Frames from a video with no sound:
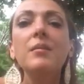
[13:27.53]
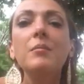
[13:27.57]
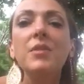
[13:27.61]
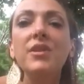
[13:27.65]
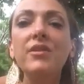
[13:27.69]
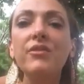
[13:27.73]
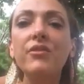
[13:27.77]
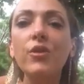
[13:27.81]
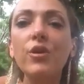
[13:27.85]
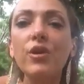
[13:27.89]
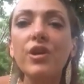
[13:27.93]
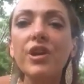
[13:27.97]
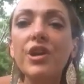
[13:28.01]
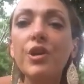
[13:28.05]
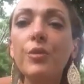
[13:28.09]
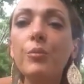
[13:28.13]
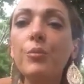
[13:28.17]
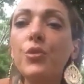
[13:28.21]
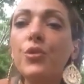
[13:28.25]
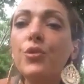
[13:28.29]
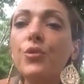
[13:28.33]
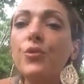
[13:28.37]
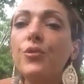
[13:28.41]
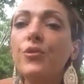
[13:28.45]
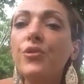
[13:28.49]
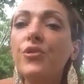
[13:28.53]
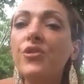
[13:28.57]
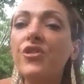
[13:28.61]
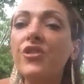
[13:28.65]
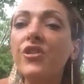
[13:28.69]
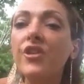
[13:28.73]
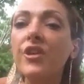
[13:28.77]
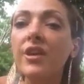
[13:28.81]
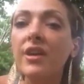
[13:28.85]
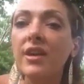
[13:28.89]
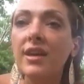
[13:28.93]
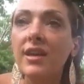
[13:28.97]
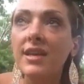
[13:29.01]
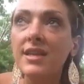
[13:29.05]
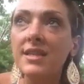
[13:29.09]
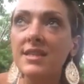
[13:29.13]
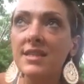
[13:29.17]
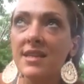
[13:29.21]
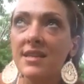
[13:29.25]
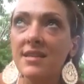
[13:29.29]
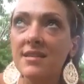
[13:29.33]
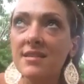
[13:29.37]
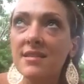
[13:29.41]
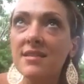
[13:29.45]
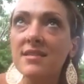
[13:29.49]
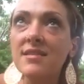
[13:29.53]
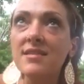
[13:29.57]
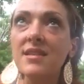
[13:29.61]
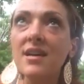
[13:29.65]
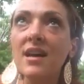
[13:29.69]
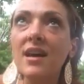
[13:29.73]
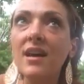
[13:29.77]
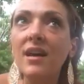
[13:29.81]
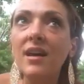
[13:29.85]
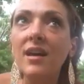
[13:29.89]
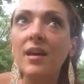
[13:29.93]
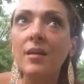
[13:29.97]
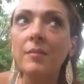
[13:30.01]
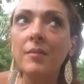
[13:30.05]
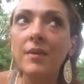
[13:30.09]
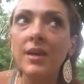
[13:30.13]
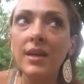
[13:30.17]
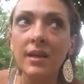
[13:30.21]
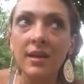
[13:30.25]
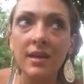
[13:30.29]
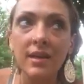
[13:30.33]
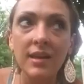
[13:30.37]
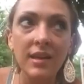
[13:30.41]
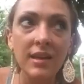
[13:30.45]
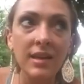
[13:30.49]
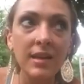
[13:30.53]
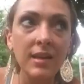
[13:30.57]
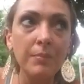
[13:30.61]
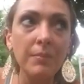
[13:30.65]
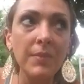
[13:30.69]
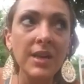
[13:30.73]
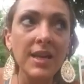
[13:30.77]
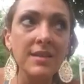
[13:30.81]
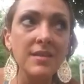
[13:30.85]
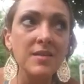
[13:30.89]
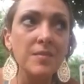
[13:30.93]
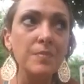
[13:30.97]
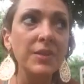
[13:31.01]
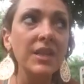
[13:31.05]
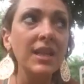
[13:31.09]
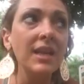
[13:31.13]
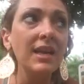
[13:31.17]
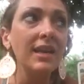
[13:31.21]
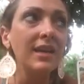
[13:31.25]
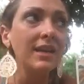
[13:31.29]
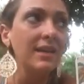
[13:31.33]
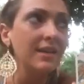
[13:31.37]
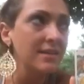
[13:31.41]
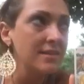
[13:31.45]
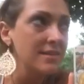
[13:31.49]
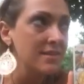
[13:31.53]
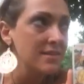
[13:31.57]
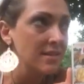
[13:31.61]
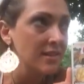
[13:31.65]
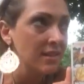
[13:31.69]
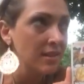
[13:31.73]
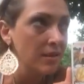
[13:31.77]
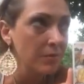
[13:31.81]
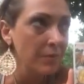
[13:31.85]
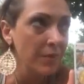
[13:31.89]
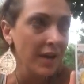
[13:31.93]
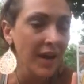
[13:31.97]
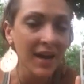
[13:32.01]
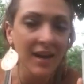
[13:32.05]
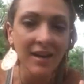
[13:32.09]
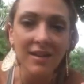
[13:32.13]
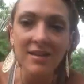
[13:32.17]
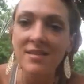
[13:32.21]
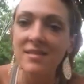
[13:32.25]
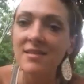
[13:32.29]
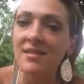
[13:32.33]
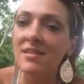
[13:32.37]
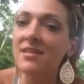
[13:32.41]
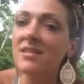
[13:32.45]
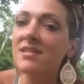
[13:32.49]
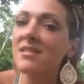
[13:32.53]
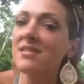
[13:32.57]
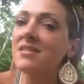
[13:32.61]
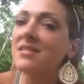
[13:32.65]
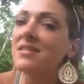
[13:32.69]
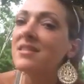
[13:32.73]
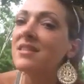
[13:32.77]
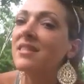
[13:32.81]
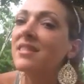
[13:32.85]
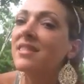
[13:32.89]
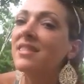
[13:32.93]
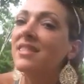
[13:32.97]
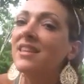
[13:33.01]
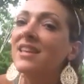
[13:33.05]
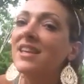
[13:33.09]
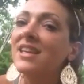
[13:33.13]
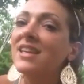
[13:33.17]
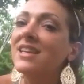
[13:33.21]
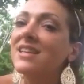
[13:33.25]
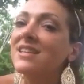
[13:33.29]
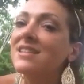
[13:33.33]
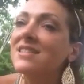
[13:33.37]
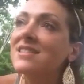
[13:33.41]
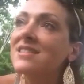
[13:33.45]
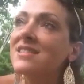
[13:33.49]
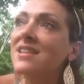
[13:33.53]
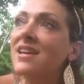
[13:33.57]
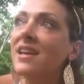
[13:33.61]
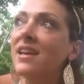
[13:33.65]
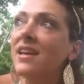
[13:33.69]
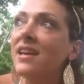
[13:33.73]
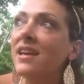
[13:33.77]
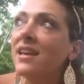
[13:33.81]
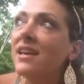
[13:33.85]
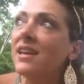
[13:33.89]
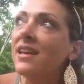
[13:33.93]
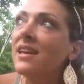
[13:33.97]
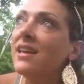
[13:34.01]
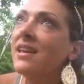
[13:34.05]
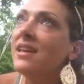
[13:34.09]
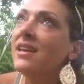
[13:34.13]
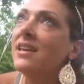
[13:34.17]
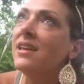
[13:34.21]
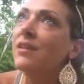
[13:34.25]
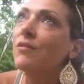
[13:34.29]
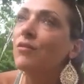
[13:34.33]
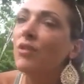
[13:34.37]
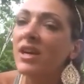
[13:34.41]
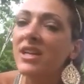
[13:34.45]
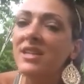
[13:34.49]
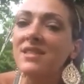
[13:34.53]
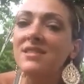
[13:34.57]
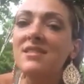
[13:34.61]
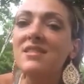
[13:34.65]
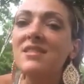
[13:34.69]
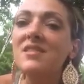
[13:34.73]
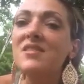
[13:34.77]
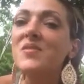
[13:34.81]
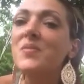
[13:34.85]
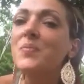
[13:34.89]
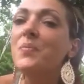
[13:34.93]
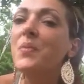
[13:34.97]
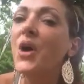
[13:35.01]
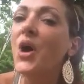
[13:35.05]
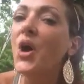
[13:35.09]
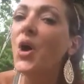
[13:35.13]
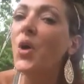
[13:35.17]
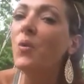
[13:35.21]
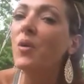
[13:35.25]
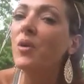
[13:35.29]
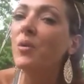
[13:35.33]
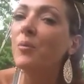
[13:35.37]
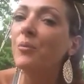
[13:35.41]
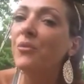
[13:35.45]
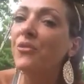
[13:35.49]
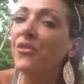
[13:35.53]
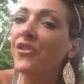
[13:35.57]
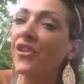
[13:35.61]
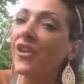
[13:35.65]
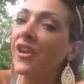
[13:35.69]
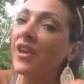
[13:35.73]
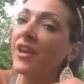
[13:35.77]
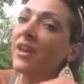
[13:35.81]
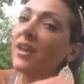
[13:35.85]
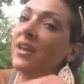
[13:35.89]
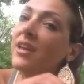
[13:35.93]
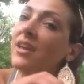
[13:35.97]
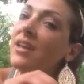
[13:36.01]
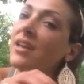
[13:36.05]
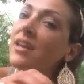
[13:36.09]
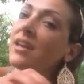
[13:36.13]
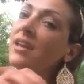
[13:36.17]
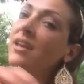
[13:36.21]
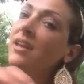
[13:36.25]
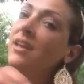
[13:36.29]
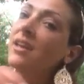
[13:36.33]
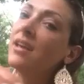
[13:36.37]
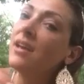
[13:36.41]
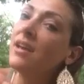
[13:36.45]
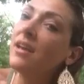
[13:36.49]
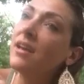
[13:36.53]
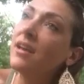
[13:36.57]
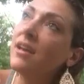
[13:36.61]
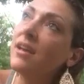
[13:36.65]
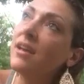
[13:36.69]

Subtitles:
Before he moves, he takes his time, he makes plans, he packs his things, he writes his poems, he